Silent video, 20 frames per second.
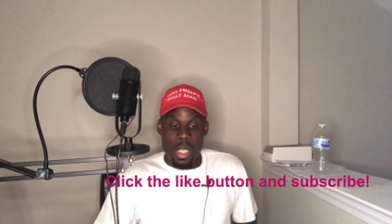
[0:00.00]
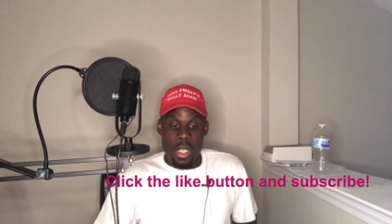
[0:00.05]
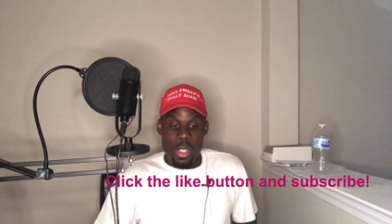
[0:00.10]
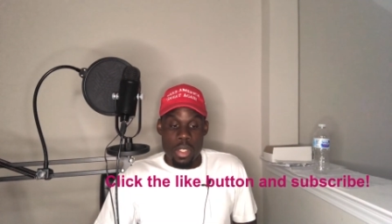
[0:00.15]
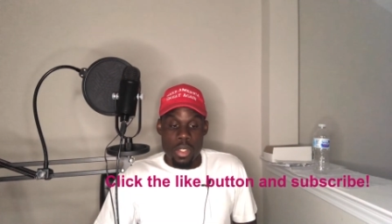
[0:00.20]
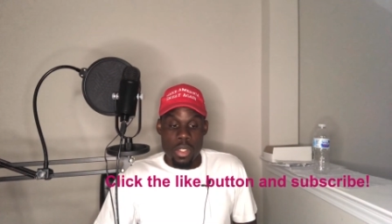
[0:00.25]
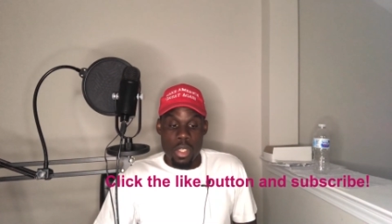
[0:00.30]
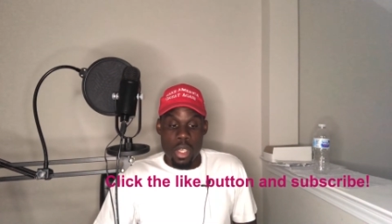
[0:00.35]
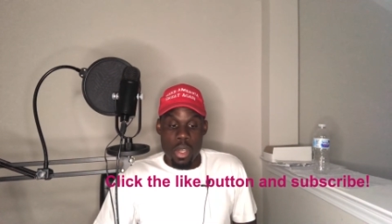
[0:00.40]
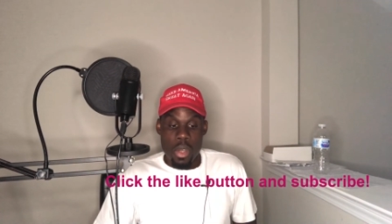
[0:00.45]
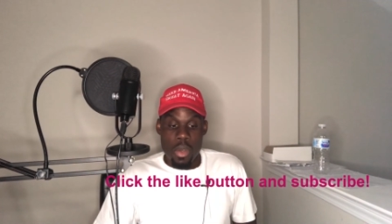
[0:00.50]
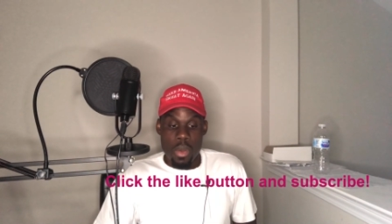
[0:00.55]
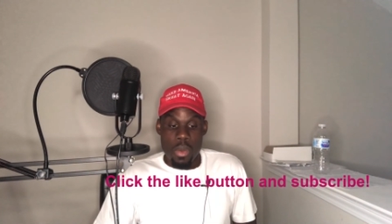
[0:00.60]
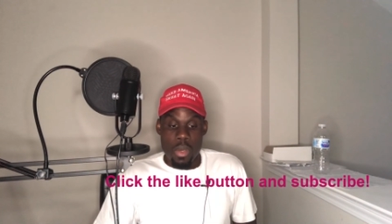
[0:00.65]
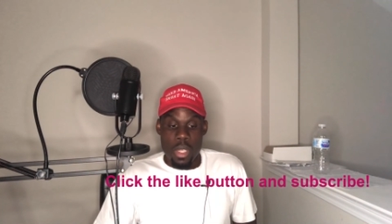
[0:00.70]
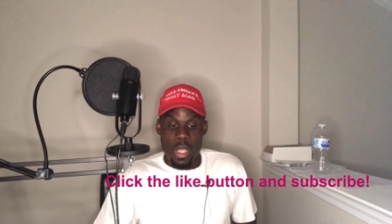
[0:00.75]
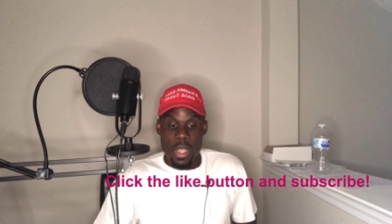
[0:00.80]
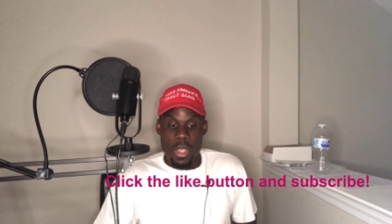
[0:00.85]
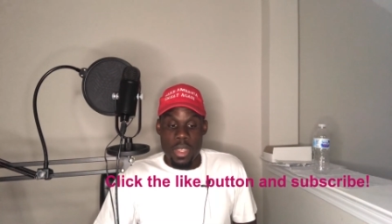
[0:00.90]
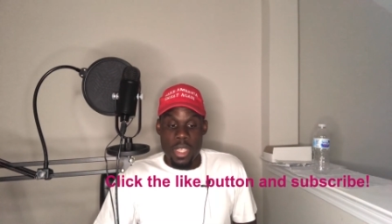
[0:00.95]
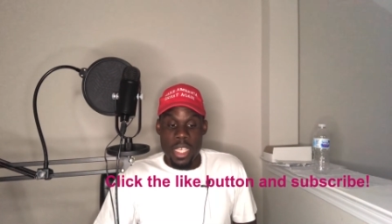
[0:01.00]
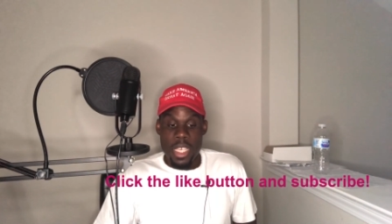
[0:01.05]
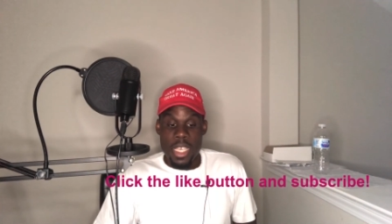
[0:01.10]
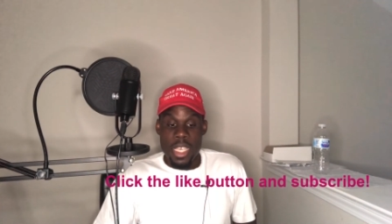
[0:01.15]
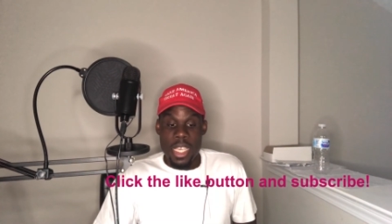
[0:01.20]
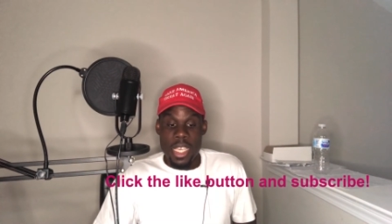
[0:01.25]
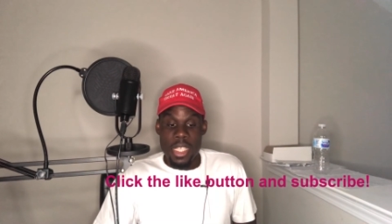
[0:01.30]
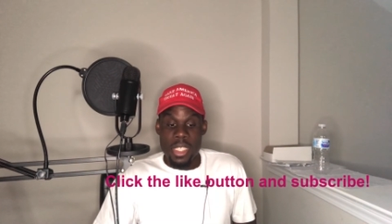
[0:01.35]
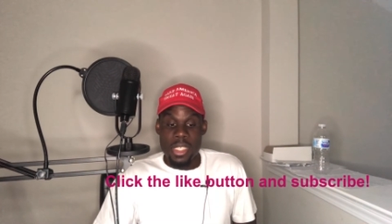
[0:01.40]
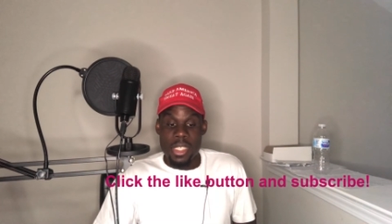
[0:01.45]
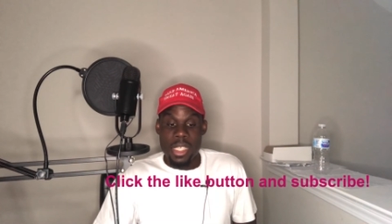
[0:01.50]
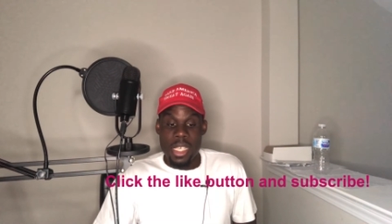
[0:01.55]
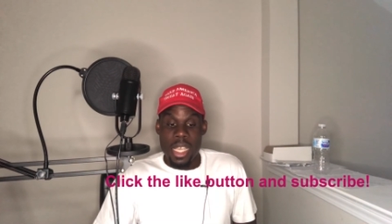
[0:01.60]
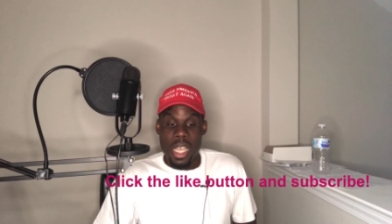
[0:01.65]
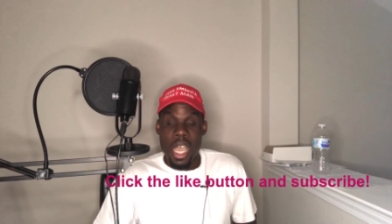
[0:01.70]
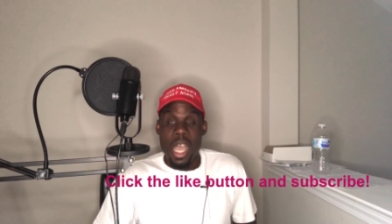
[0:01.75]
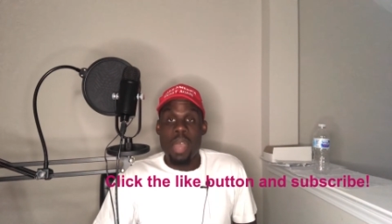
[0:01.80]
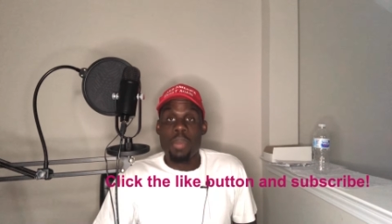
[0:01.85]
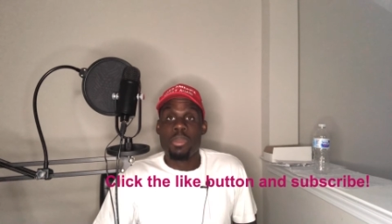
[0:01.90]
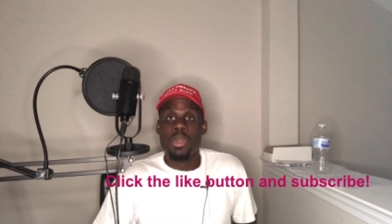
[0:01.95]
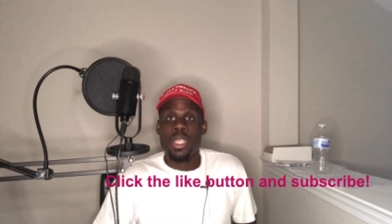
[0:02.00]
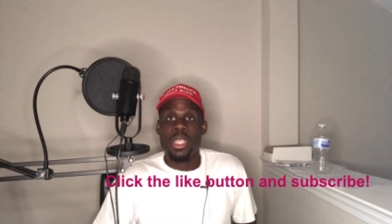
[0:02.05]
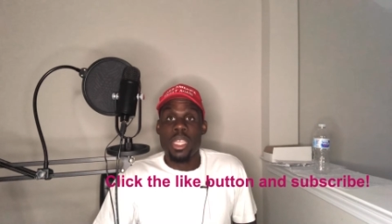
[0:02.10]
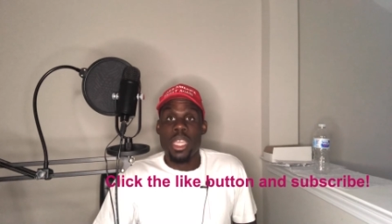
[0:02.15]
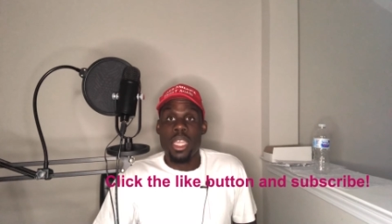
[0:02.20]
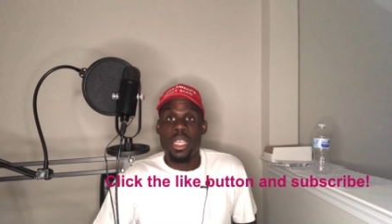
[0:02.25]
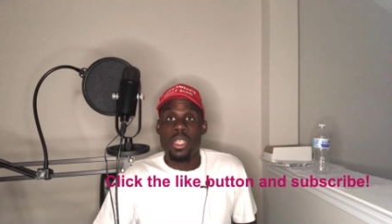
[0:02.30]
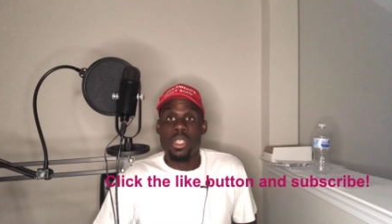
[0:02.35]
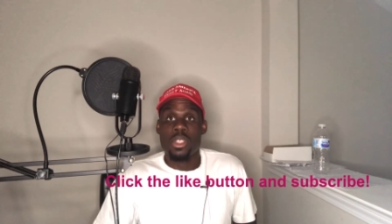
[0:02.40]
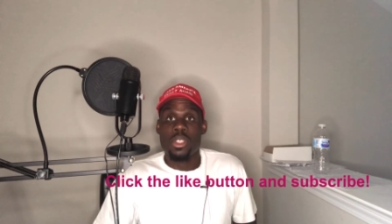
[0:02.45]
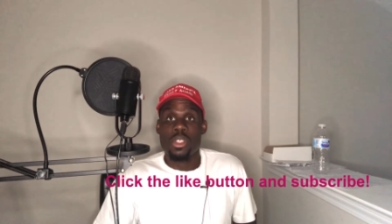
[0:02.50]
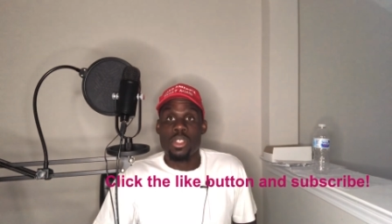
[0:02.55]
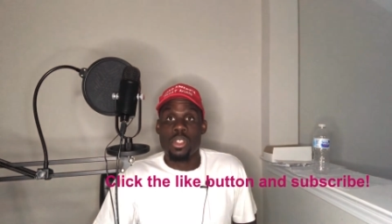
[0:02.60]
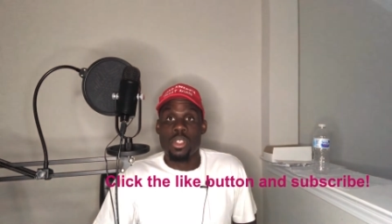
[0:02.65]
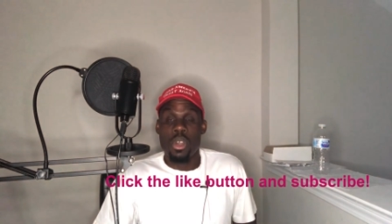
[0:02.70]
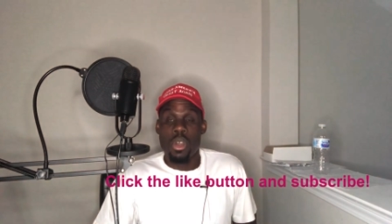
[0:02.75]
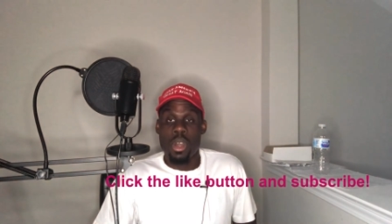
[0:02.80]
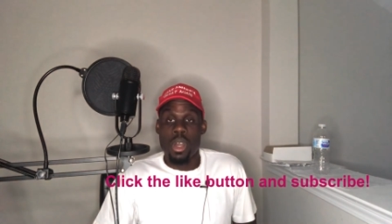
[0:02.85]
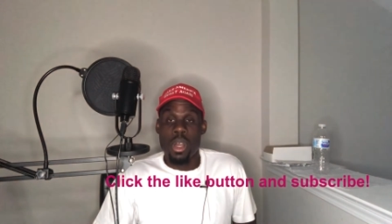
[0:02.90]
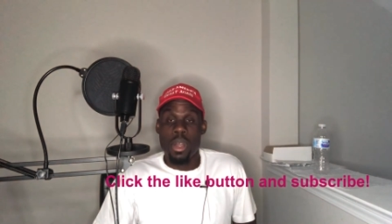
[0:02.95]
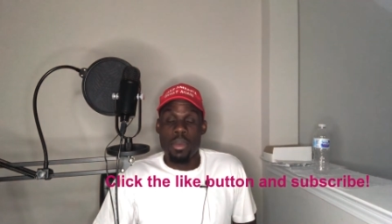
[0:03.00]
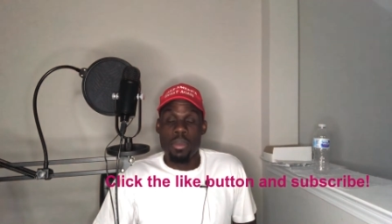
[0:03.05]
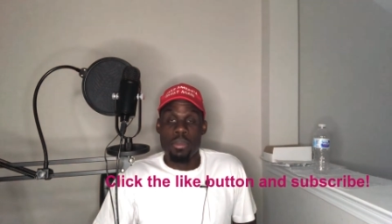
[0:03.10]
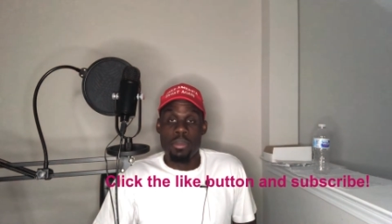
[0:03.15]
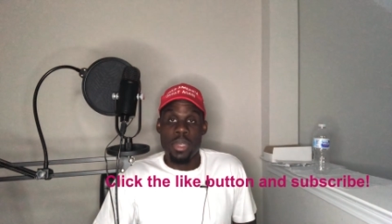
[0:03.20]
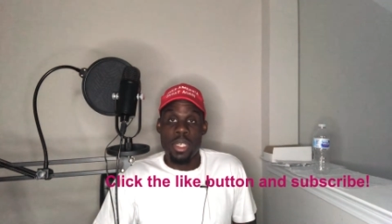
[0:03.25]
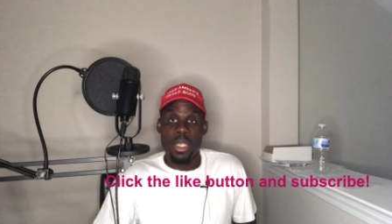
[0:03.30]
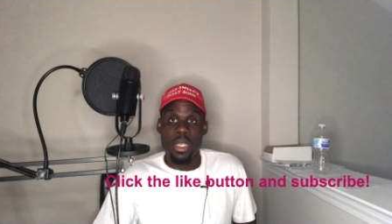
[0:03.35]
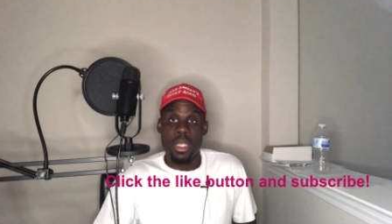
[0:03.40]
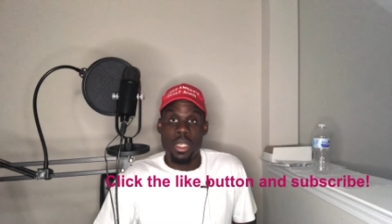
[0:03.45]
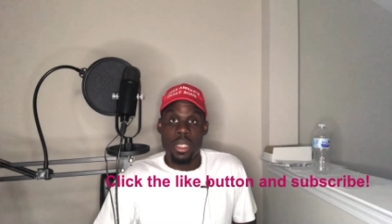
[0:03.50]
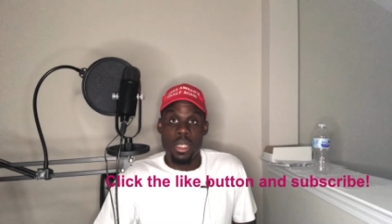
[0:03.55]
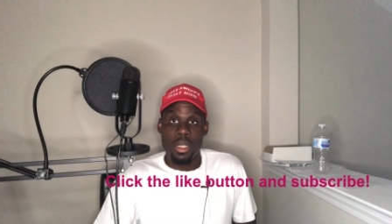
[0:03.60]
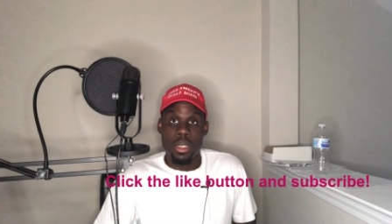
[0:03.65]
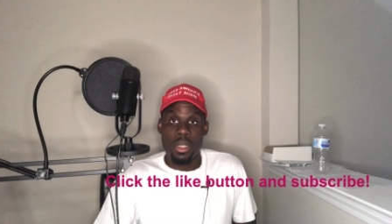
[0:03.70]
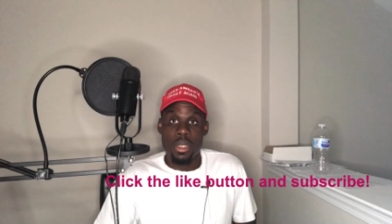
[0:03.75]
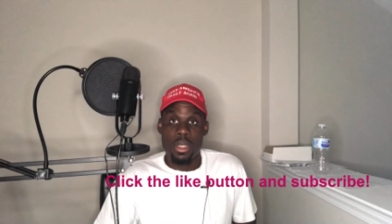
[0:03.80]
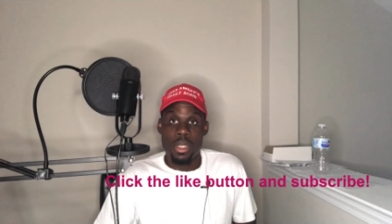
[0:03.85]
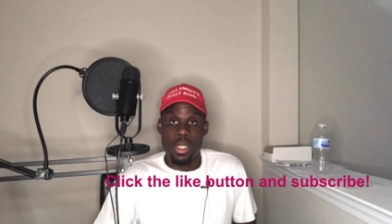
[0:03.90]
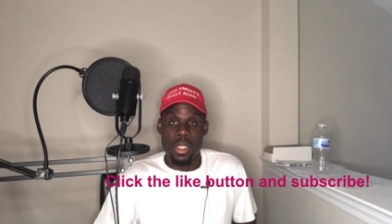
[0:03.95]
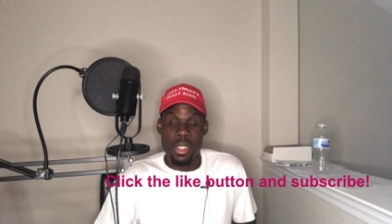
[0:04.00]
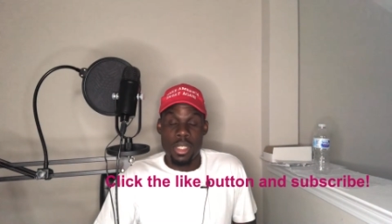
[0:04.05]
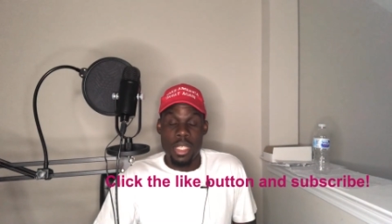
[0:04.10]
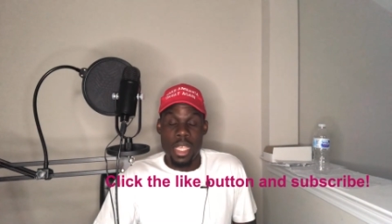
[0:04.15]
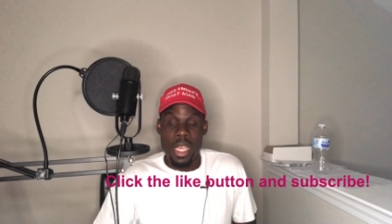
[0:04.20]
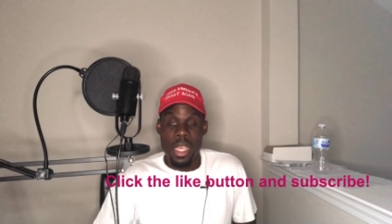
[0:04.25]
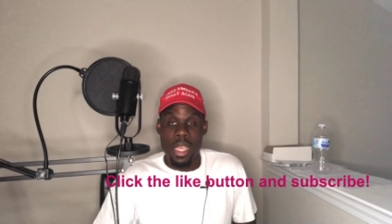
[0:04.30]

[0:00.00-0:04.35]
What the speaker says: So, the It's Complicated star, meaning this is